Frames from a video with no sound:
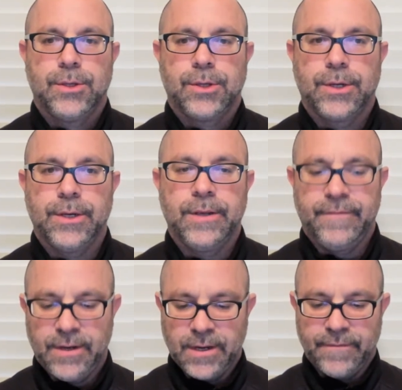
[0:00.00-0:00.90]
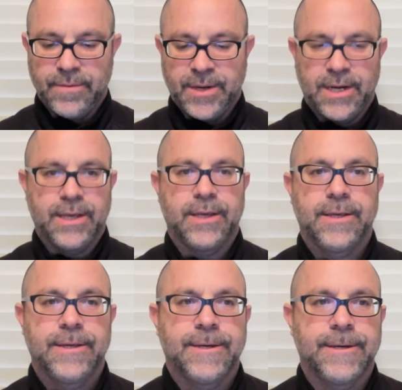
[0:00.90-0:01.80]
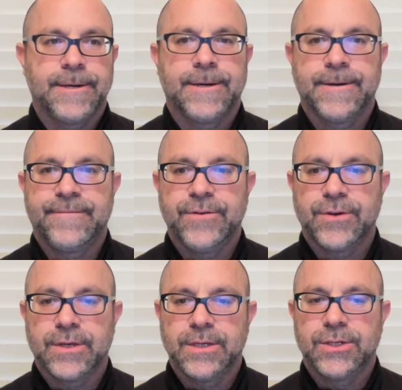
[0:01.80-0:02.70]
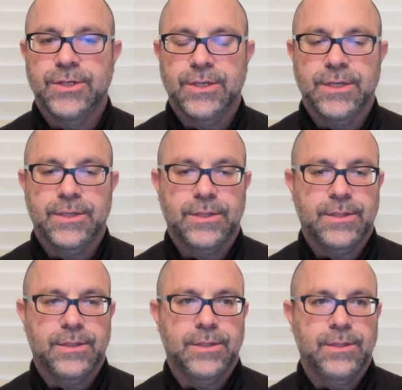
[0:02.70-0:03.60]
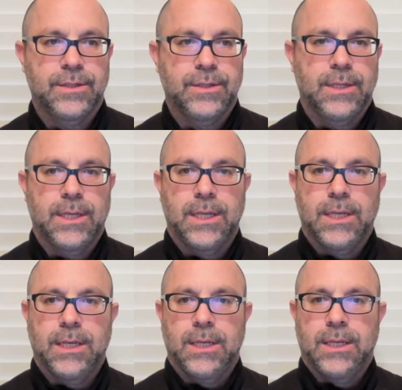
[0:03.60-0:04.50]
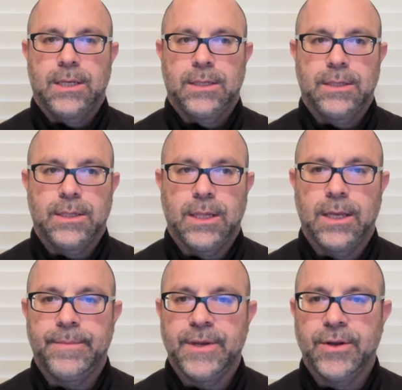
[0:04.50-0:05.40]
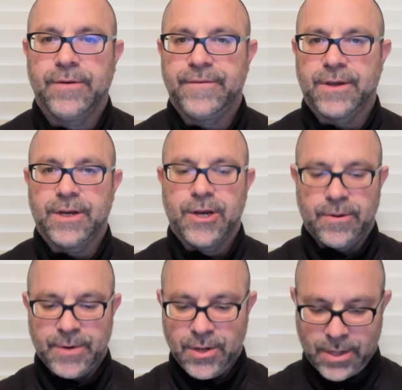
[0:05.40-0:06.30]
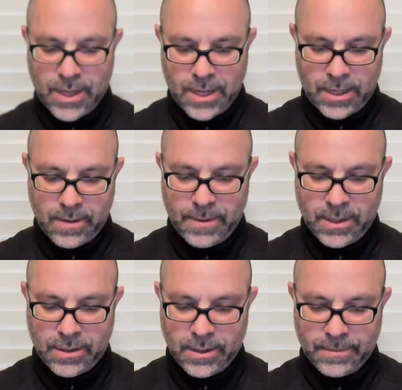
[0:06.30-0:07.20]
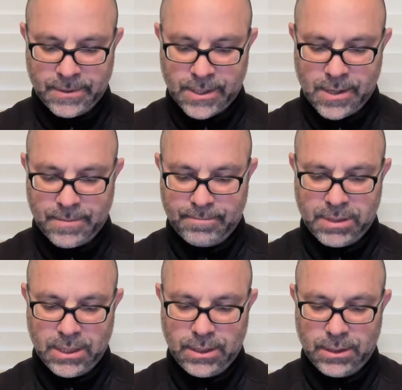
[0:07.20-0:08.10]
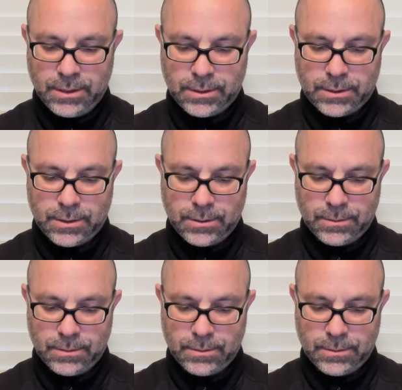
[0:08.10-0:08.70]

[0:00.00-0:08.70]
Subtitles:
Good evening, everybody. If you can just let me know if you can hear me okay, give me a thumbs up, please.